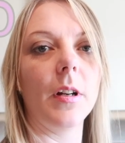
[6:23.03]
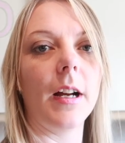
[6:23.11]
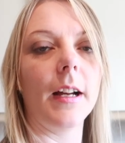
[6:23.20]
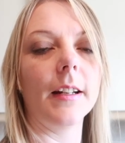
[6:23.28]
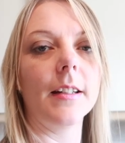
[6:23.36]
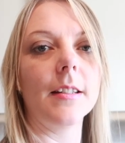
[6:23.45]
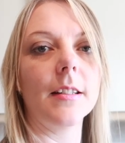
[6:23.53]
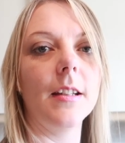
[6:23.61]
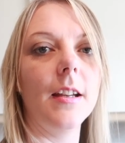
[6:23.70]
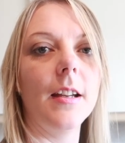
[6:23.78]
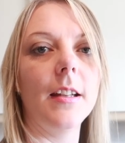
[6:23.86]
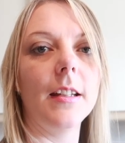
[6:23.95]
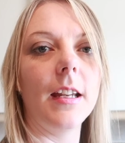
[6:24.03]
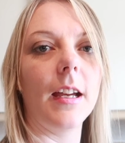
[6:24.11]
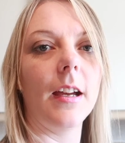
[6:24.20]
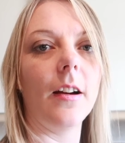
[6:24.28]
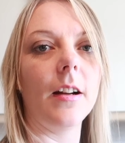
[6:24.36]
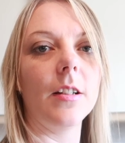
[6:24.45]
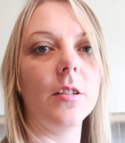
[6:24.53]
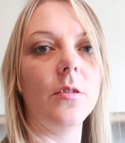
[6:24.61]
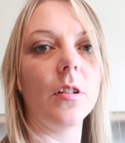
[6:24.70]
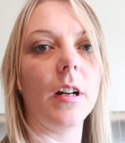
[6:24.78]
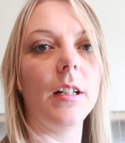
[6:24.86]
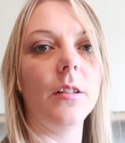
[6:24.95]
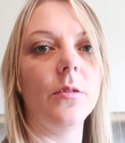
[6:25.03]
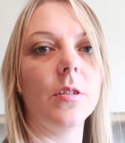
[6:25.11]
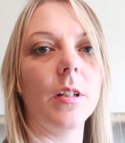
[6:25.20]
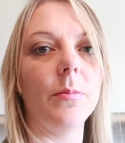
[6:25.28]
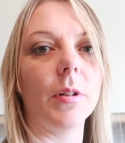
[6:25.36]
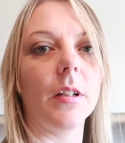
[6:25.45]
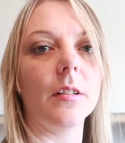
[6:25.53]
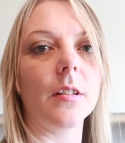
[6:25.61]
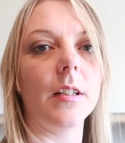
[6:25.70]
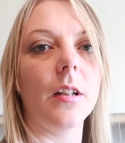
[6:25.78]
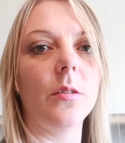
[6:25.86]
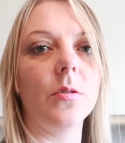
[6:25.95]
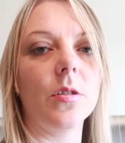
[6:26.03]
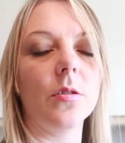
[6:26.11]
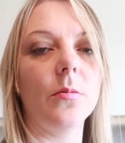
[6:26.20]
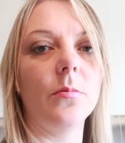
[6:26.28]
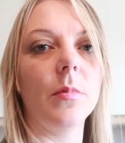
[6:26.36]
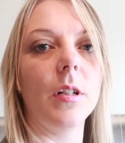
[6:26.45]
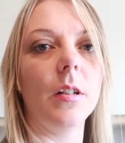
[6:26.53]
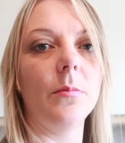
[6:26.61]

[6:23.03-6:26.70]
And yeah, I do dilute it because I know some